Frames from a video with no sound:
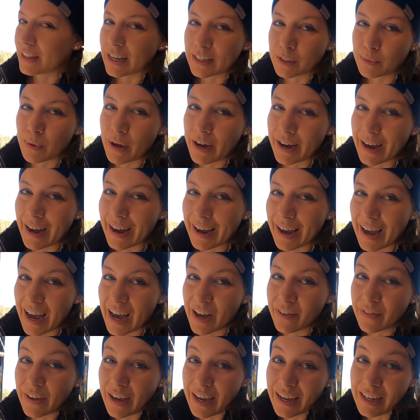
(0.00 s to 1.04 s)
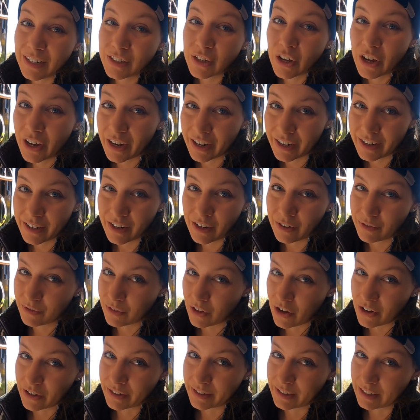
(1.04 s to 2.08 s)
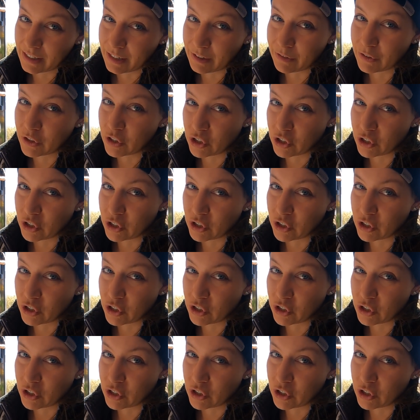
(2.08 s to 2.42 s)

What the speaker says: That's why I have a ton of long sleeve